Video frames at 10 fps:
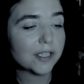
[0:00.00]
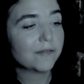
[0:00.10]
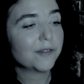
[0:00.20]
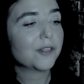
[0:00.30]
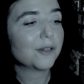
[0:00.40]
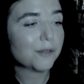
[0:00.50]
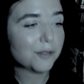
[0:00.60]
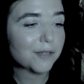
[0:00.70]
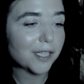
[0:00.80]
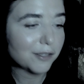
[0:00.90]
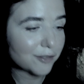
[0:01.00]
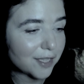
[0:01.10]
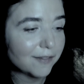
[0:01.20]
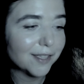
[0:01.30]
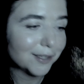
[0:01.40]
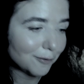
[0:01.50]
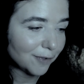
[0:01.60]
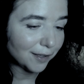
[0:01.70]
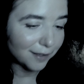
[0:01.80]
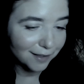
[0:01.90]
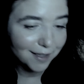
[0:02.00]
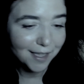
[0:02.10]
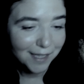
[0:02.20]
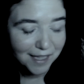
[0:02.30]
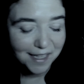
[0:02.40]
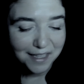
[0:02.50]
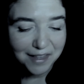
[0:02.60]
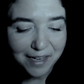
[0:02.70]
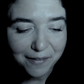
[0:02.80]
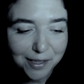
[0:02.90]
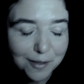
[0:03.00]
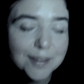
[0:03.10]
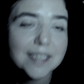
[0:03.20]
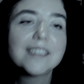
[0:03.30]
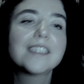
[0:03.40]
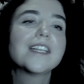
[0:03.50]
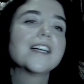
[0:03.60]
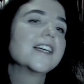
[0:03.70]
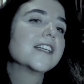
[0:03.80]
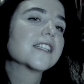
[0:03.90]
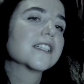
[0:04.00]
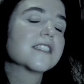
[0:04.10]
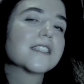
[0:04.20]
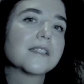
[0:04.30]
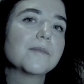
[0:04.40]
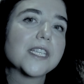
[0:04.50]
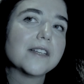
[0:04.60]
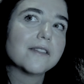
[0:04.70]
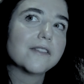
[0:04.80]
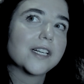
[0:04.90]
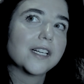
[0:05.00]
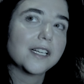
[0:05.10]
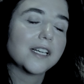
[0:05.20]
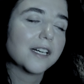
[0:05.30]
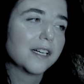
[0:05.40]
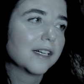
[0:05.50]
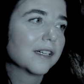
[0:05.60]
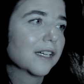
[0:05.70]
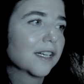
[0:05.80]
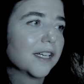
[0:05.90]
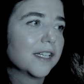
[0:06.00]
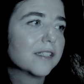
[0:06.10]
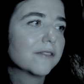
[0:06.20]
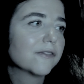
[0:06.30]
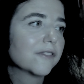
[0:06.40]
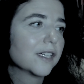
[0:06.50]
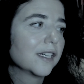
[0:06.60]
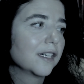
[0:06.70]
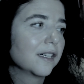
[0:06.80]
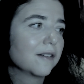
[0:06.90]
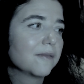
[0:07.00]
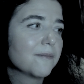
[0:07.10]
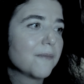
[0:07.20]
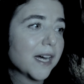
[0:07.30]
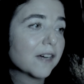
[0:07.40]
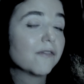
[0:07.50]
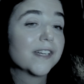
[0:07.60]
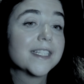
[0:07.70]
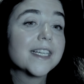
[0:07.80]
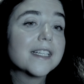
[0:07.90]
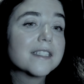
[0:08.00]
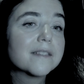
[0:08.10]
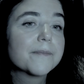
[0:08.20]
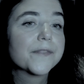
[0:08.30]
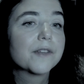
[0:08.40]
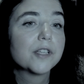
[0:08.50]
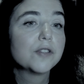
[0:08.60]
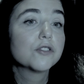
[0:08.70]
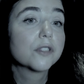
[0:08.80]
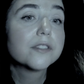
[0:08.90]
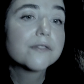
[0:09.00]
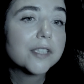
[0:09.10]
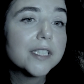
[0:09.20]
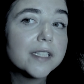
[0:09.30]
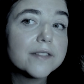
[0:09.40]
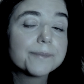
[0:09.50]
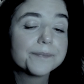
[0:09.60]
even though you tell yourself that you will never use it, it can still be a very creative bank of ideas when you're searching for ideas.